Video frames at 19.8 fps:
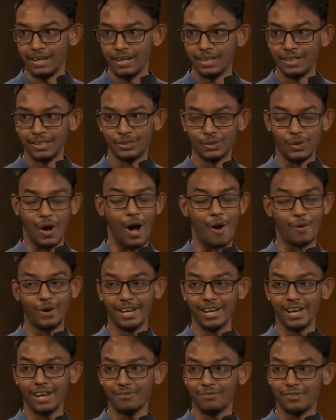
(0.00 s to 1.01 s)
So how
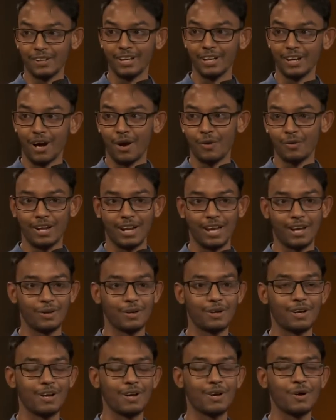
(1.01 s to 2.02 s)
can I figure out
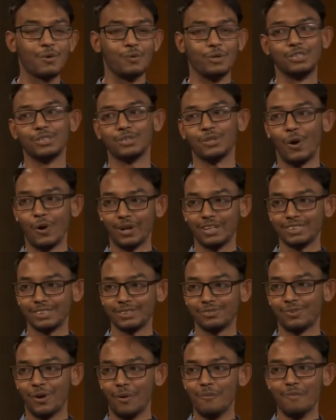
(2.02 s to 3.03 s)
which thought
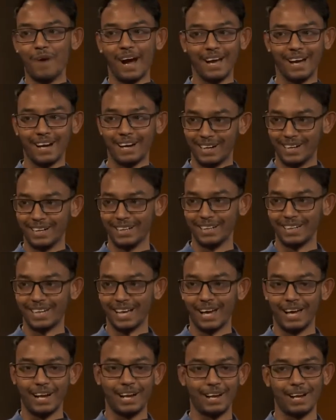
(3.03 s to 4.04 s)
is from my heart
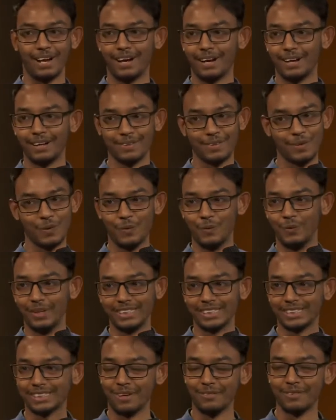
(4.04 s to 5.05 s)
and
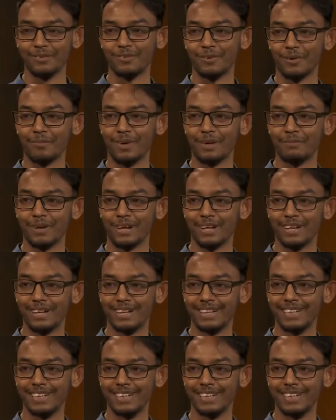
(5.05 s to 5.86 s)
which is coming from my brain?